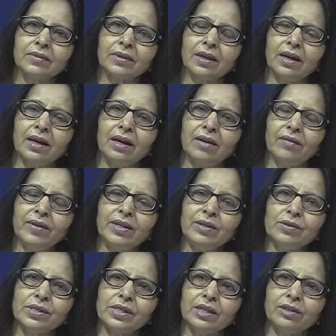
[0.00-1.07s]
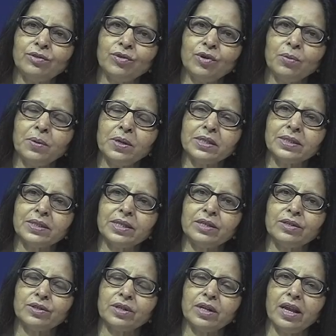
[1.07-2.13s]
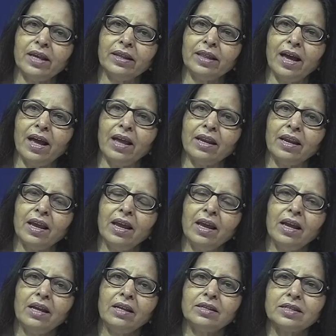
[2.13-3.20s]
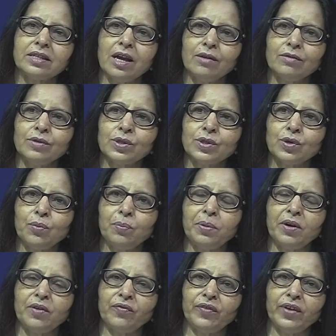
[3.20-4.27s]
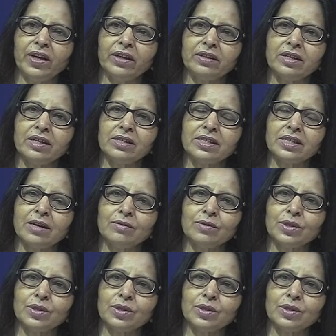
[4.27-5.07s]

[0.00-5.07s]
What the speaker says: when you sit through a presentation like that, it sounds so perfect. It sounds